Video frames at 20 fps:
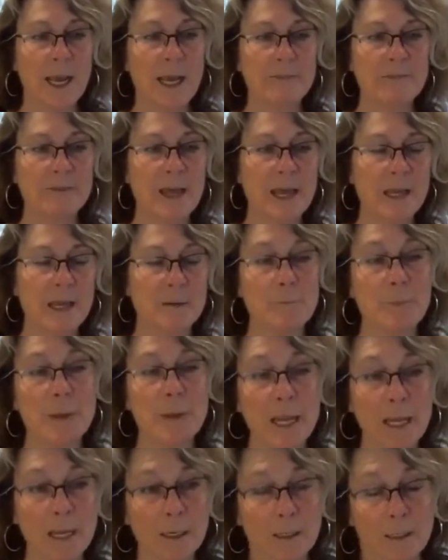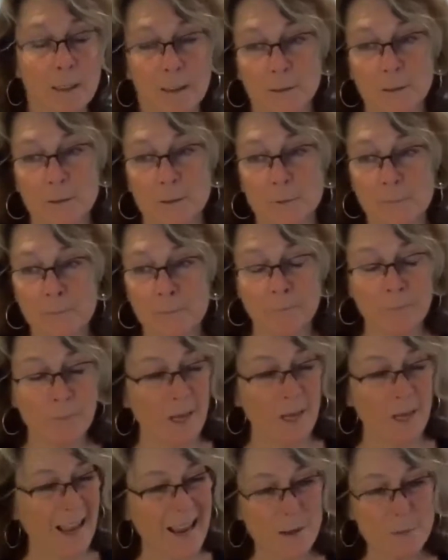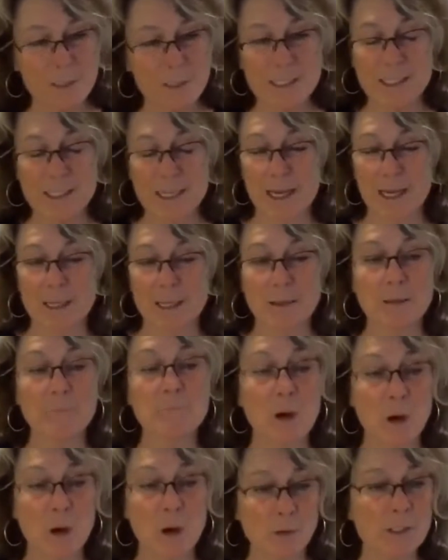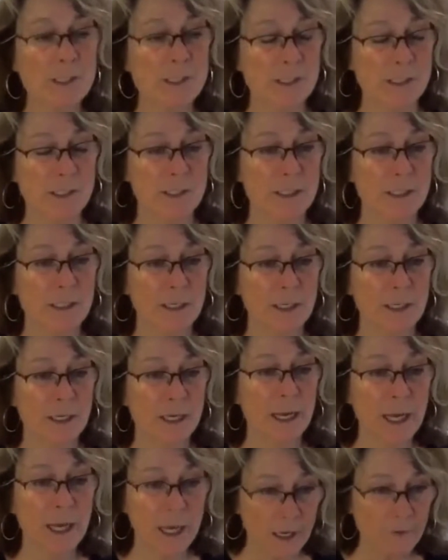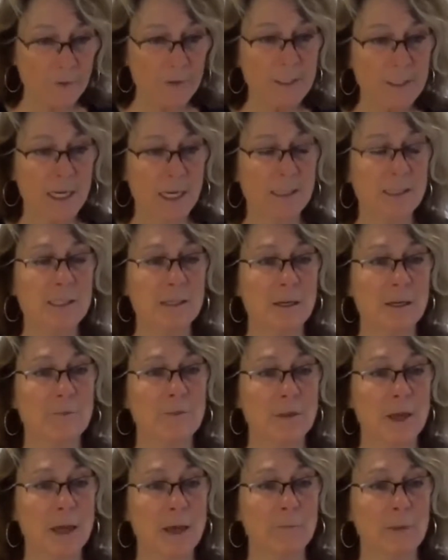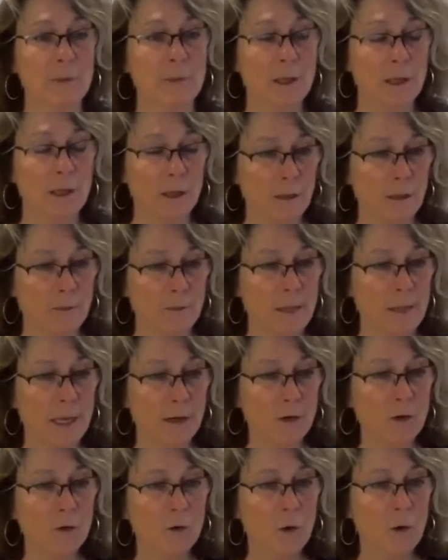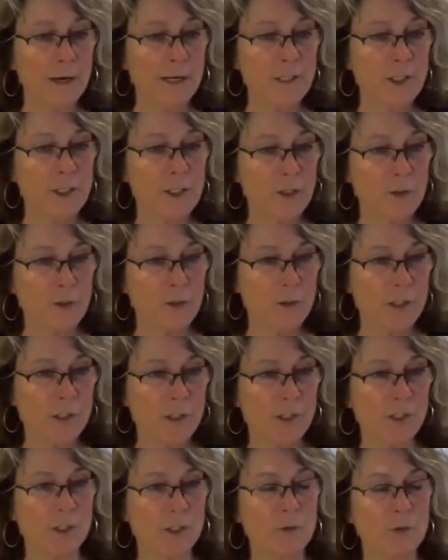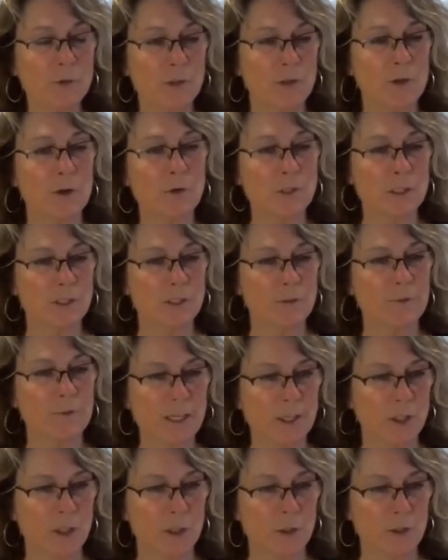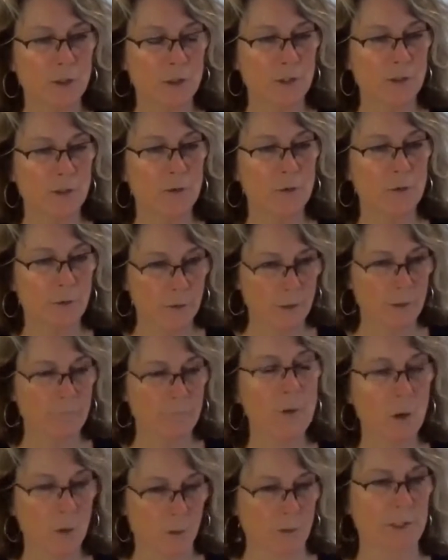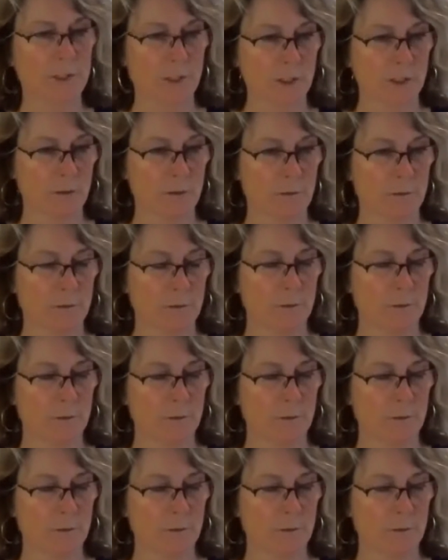and then pick, I would say at the most, half a dozen of them that are going to suit those features the most.